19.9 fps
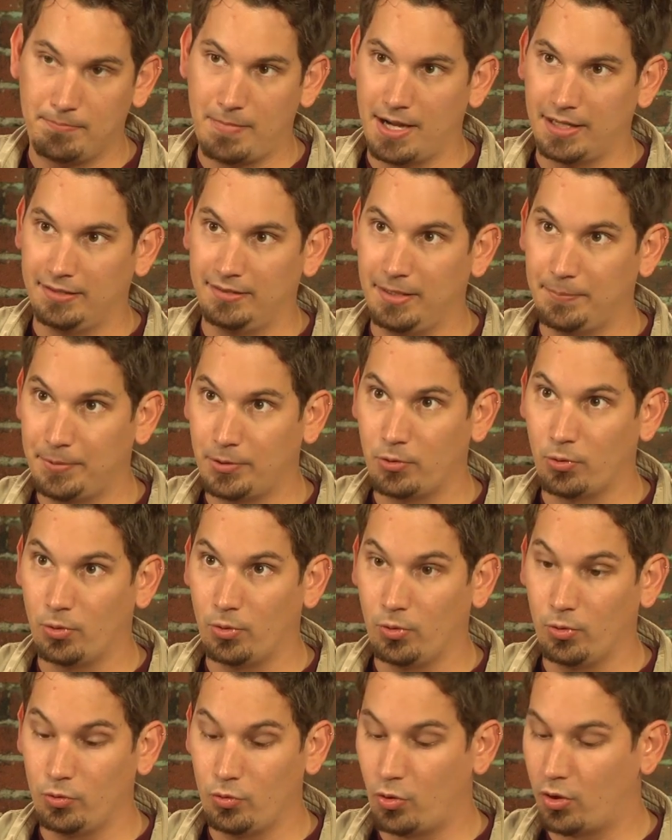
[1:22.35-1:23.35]
my
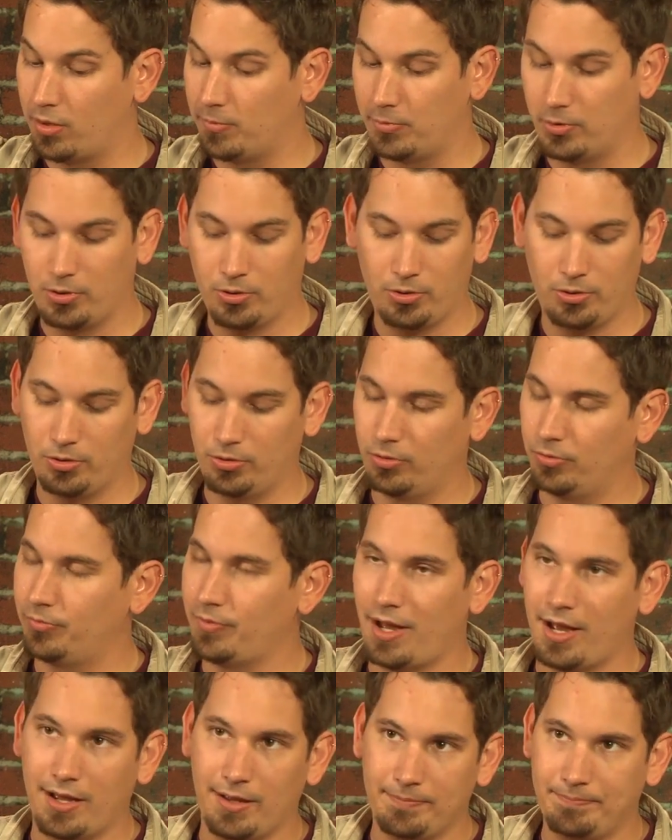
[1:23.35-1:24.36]
typical, normal,
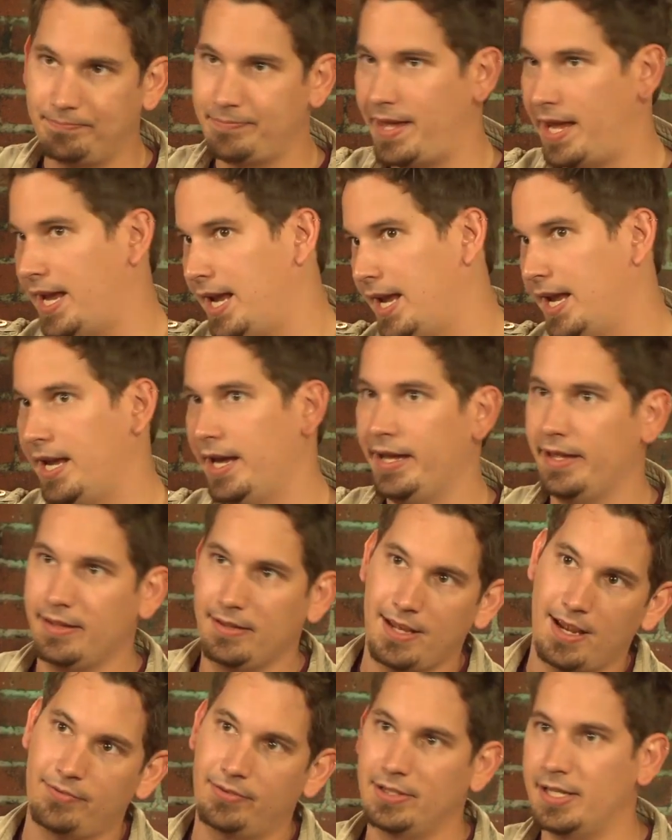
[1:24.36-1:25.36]

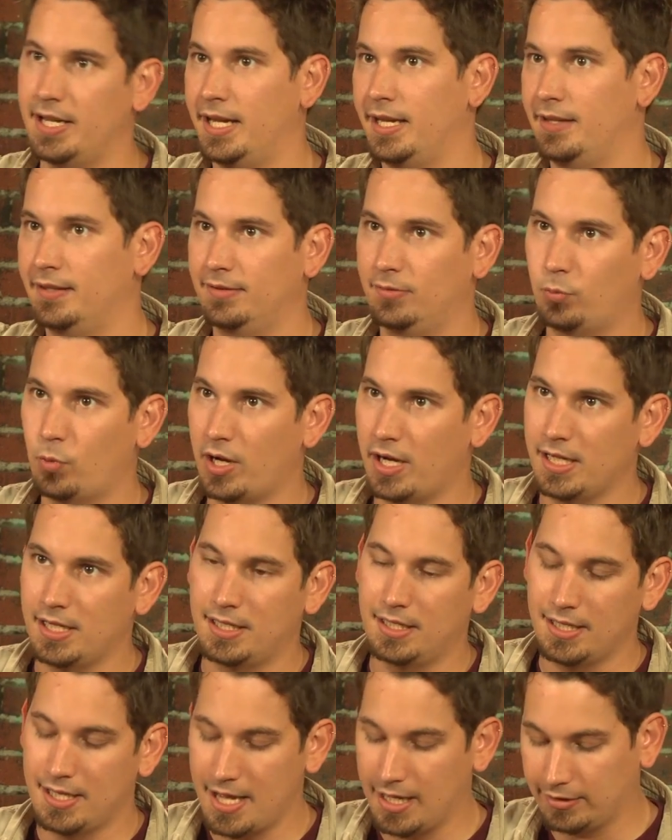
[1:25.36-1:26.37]
hey, every day, this is what I
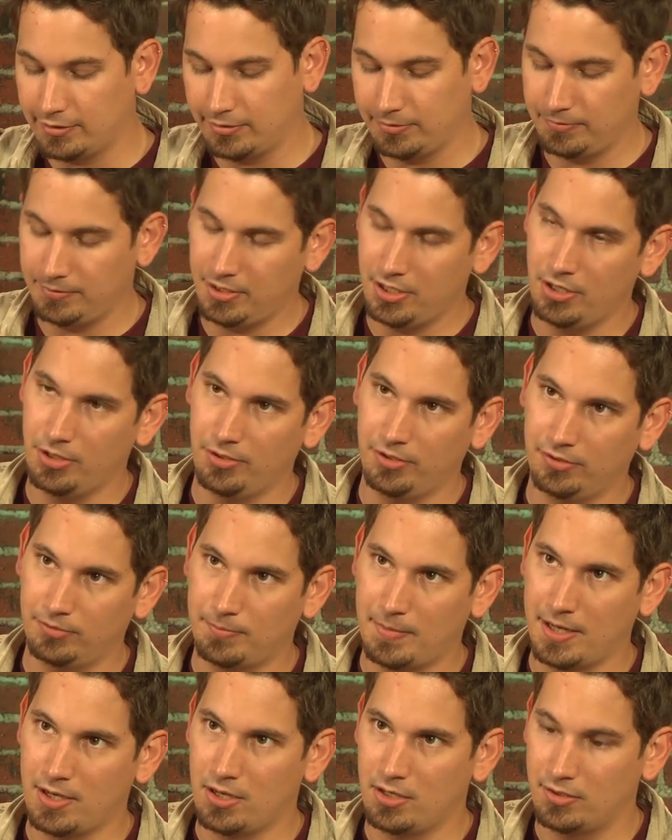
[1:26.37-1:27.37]
connect, you know, this is
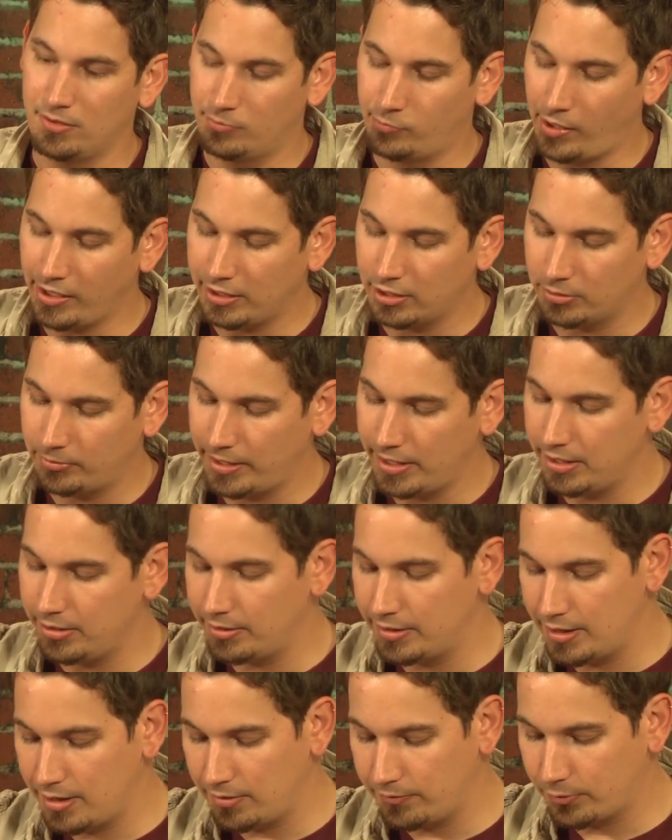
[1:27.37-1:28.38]
my regular radio.
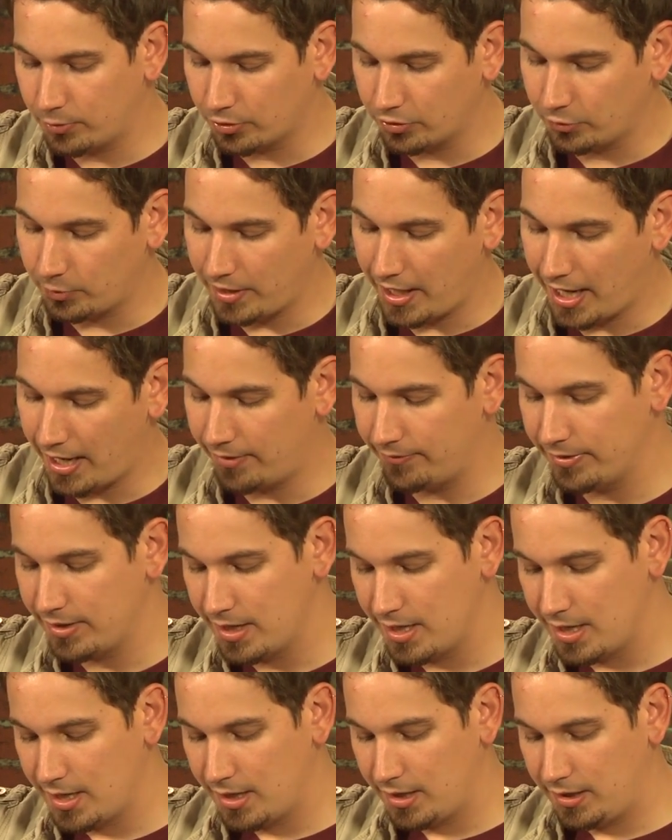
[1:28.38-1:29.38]
And then, of course, we have
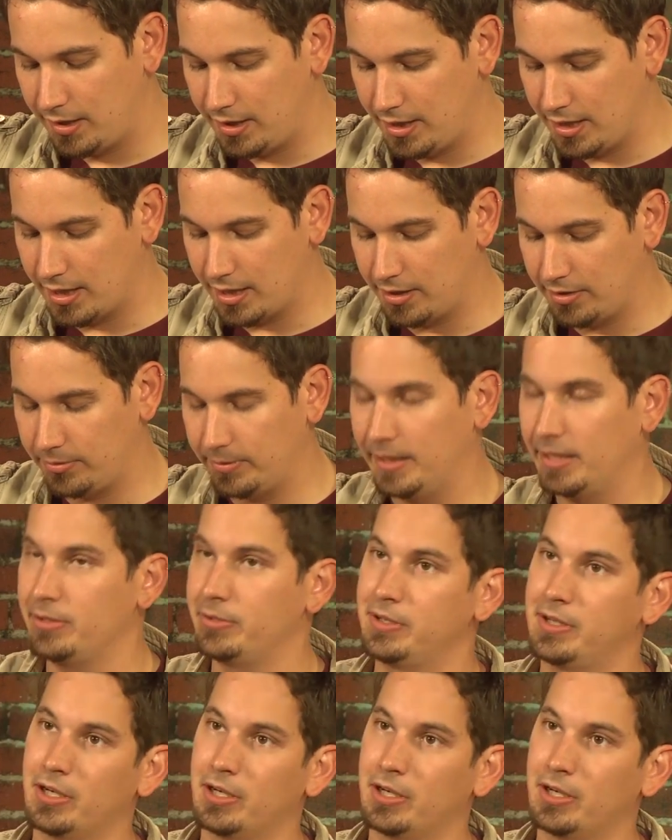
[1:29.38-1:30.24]
the, uh, the radio